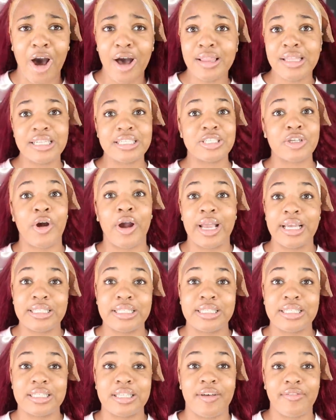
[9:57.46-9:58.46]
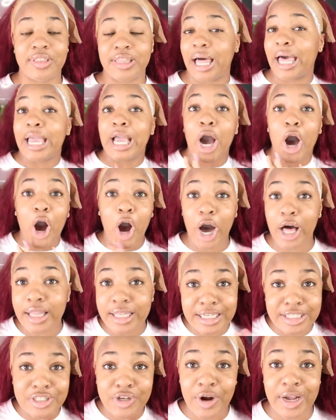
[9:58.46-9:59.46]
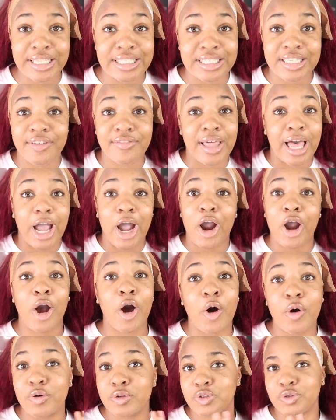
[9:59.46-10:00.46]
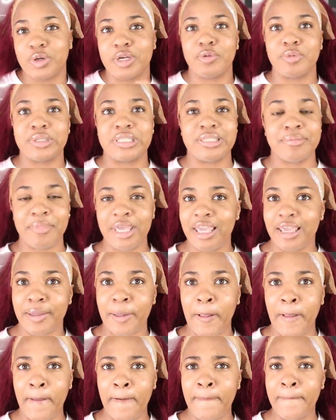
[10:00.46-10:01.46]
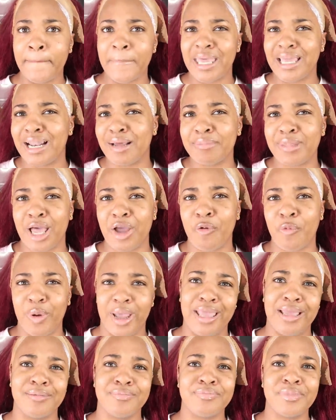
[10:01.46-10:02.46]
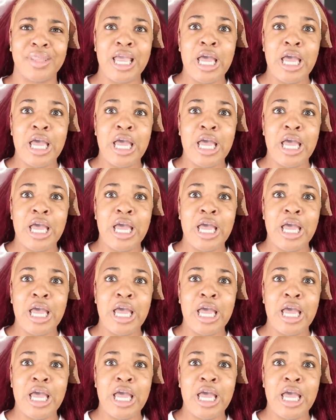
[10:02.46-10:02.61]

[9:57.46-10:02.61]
All of this crazy stuff, like her whole story was me. And I'm like, wait,